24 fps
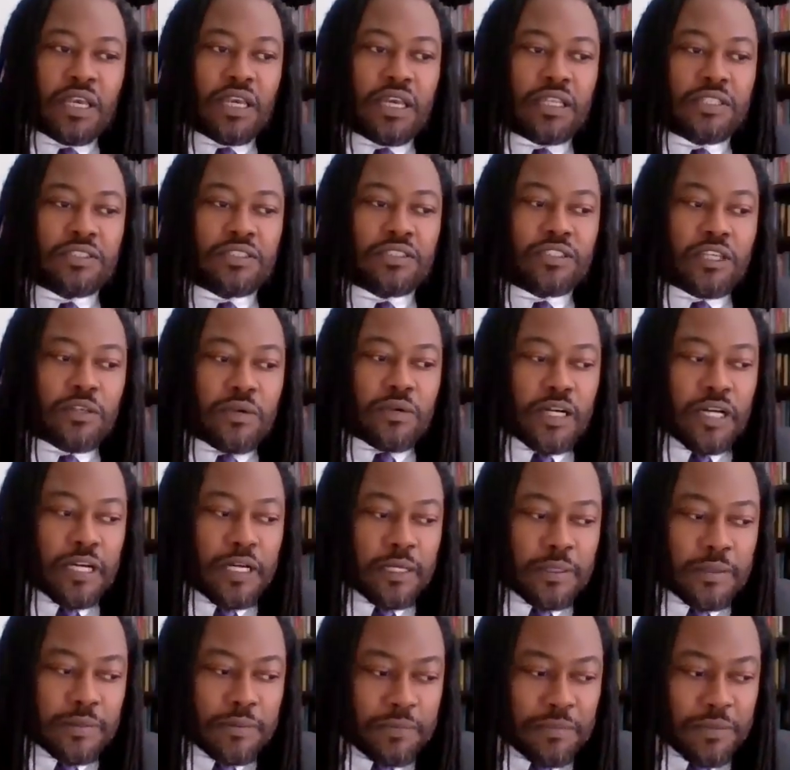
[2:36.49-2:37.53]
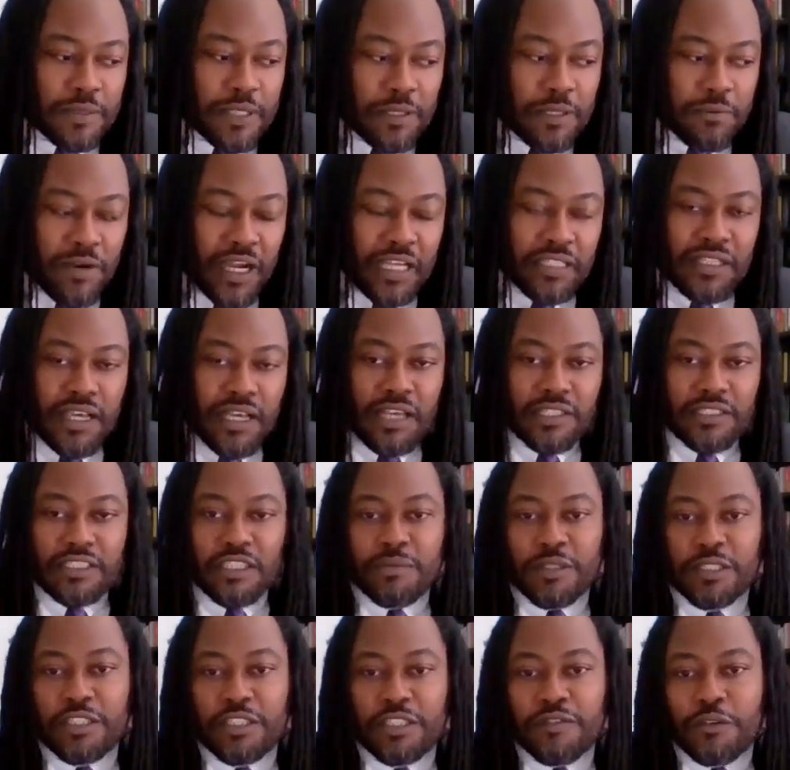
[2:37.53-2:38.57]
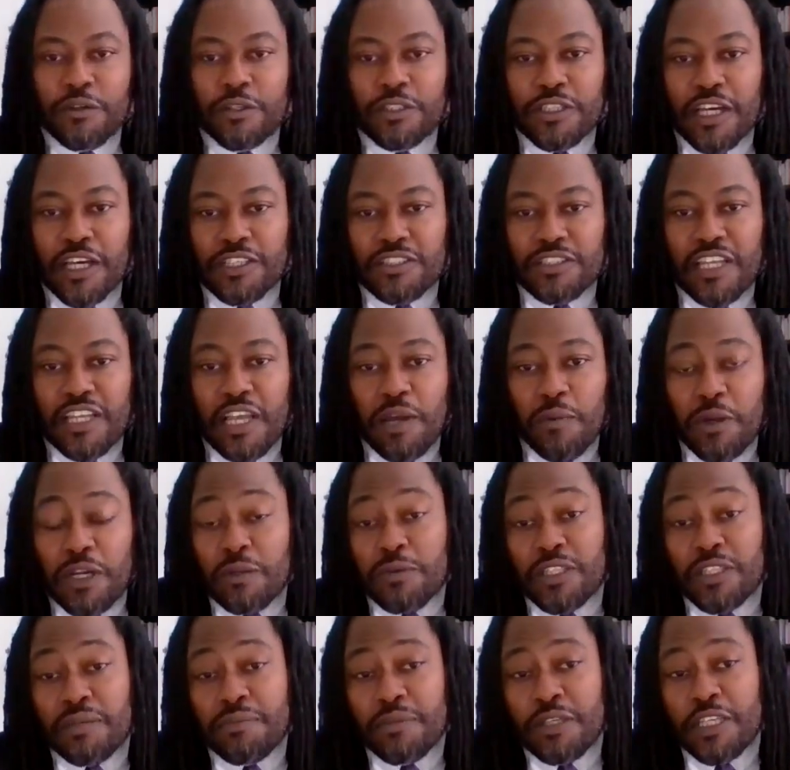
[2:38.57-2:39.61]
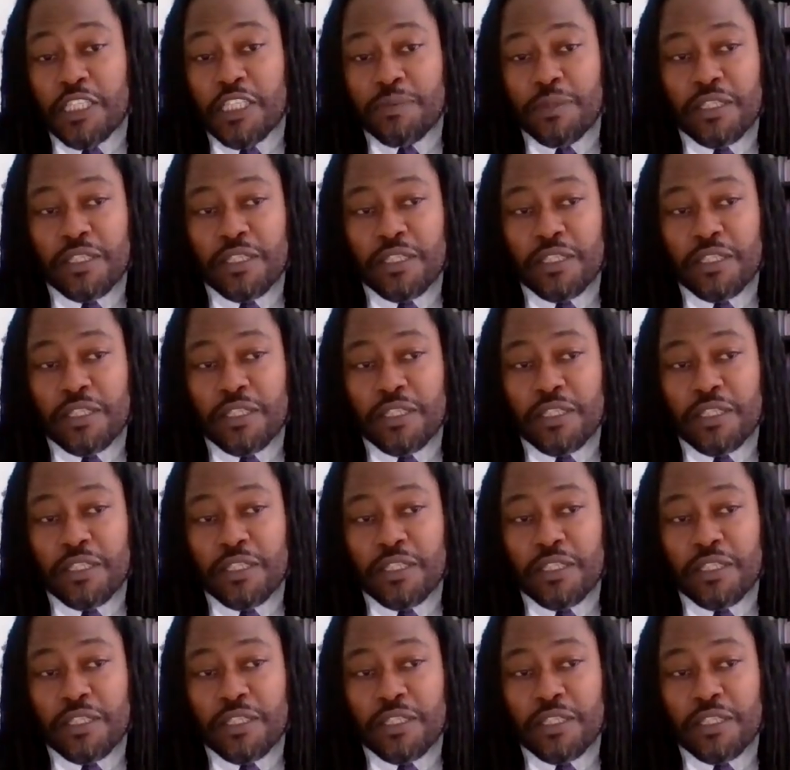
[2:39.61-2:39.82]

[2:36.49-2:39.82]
And so right now it's a little bit difficult to understand what it really means,